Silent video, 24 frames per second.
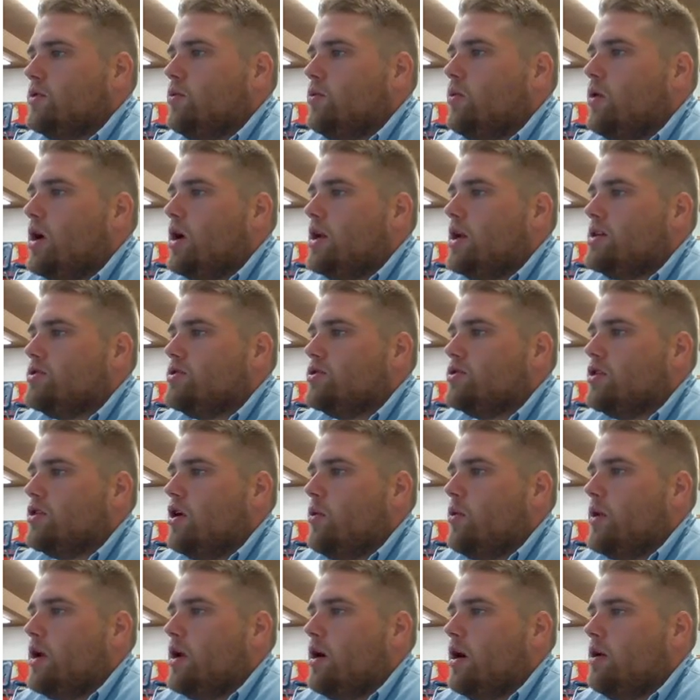What is
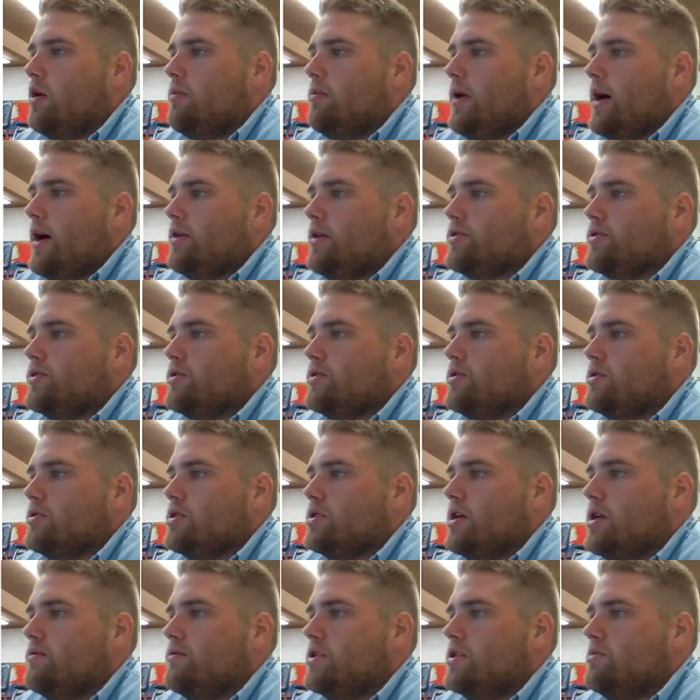going on, mouse?
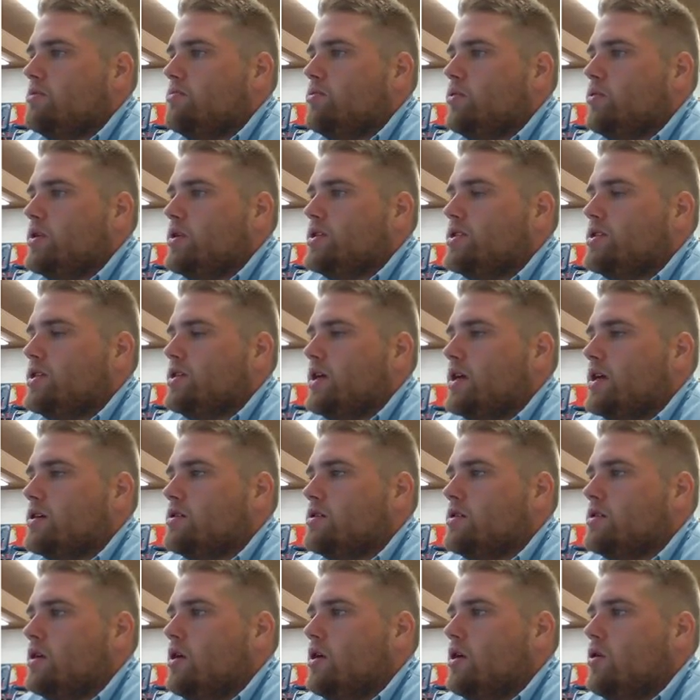17.6
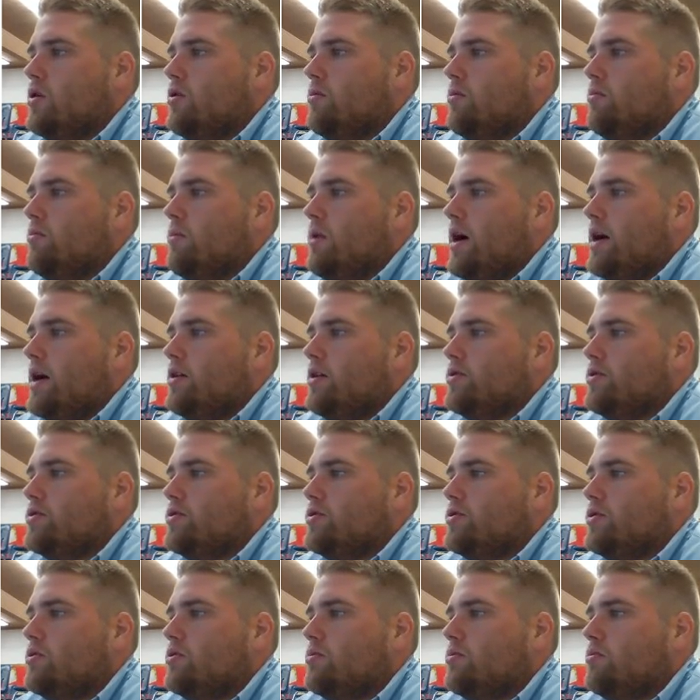
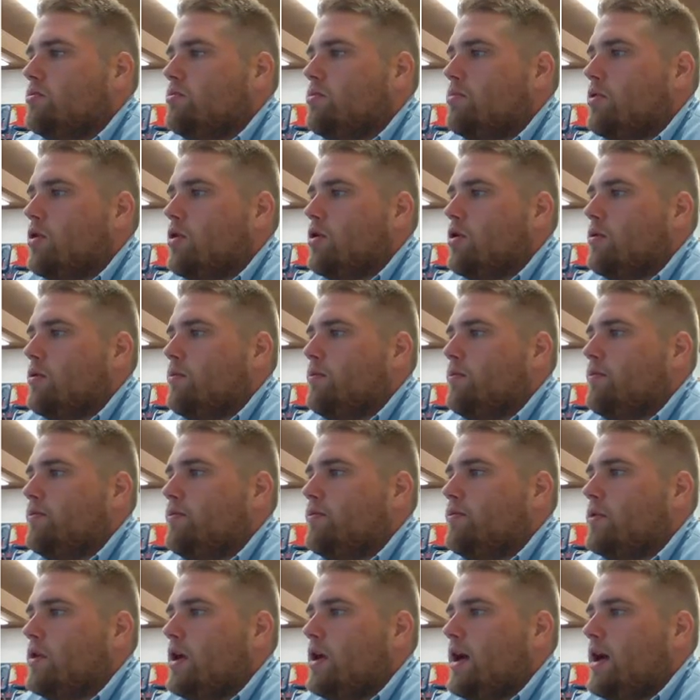miles per
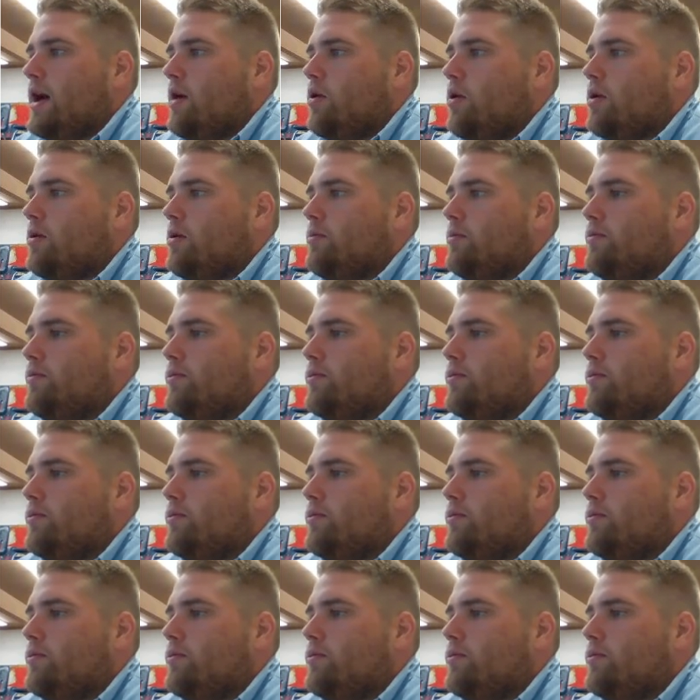hour.